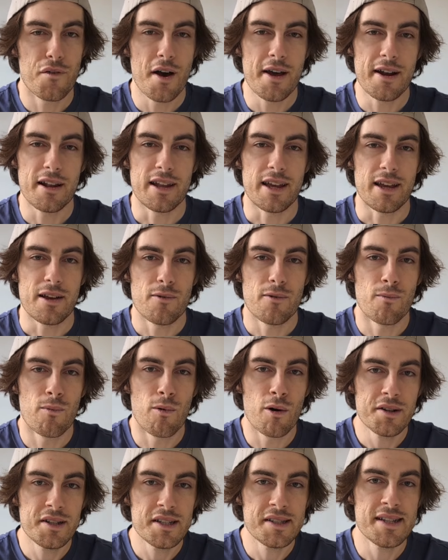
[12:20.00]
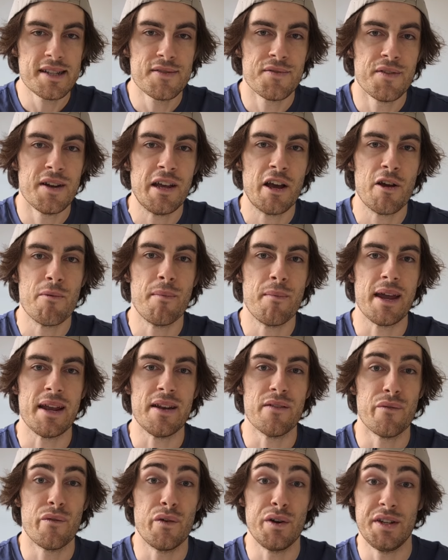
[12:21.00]
finally, what does this video
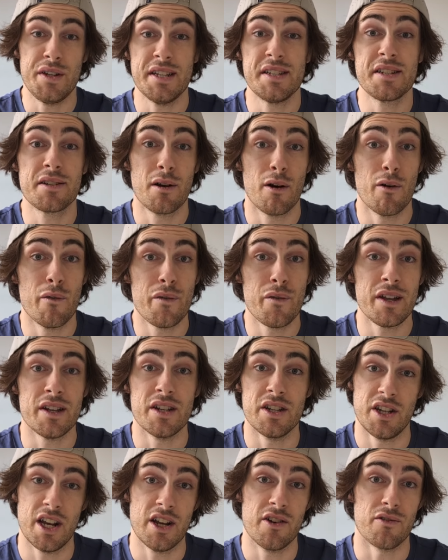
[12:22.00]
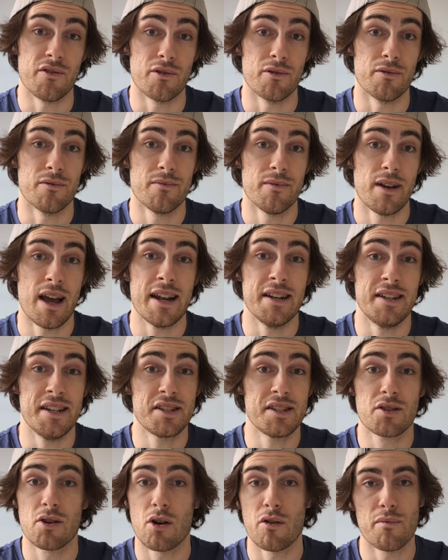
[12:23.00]
mean for disc golf in general and
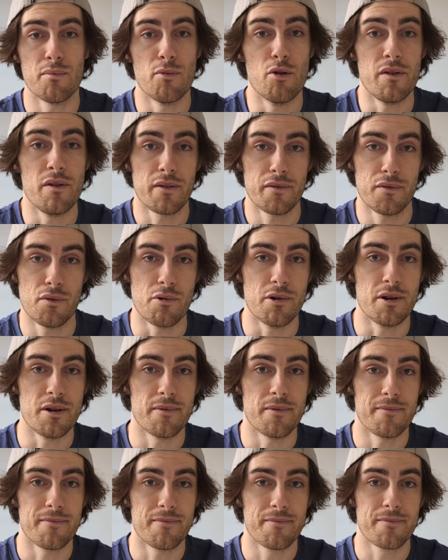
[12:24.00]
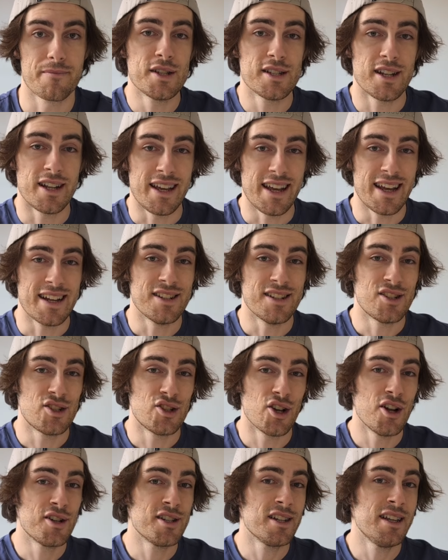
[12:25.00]
disc golf moving forward? Firstly, it
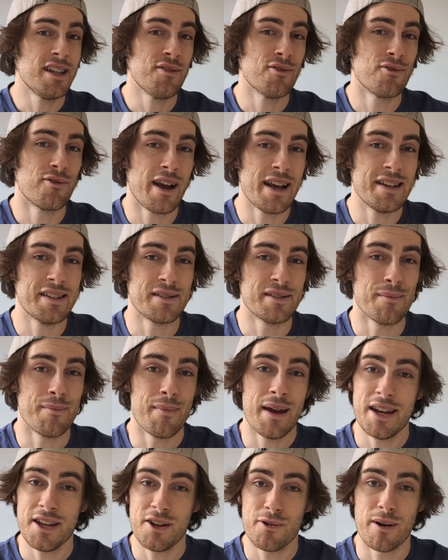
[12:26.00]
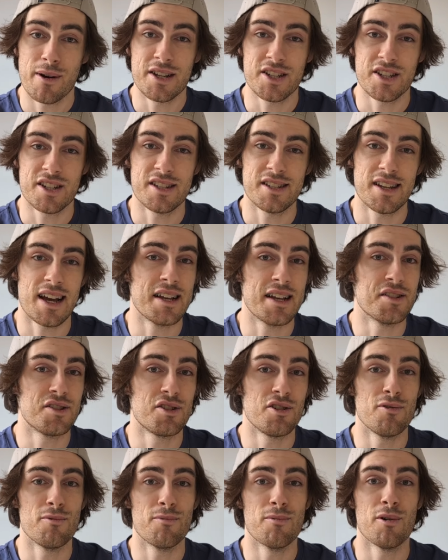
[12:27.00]
certainly raises many questions as
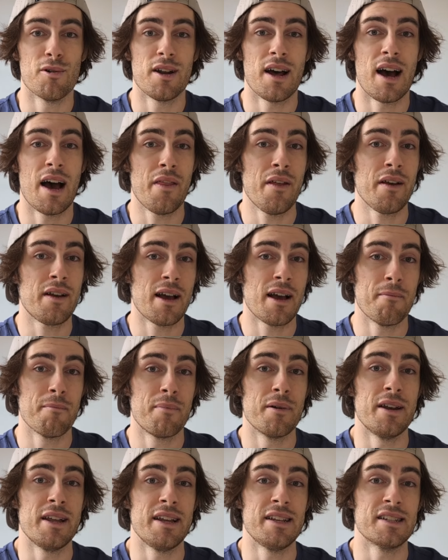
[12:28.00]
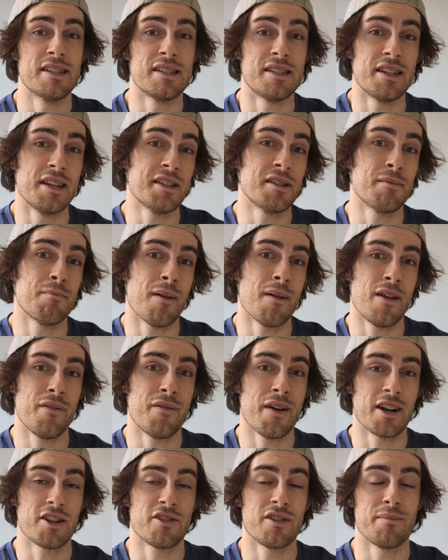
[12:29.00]
to what other companies' disc
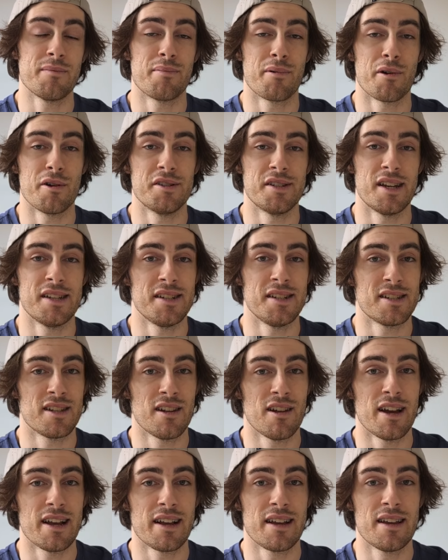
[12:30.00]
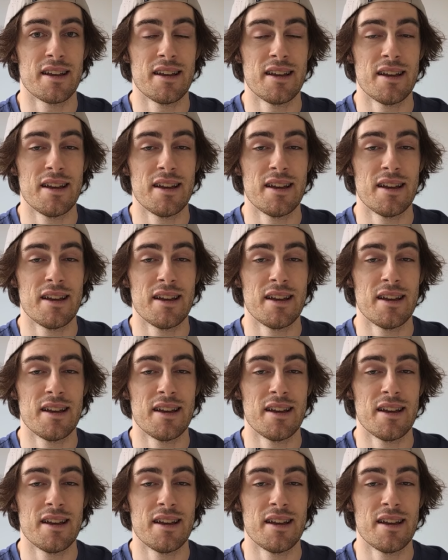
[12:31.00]
manufacturing process is like.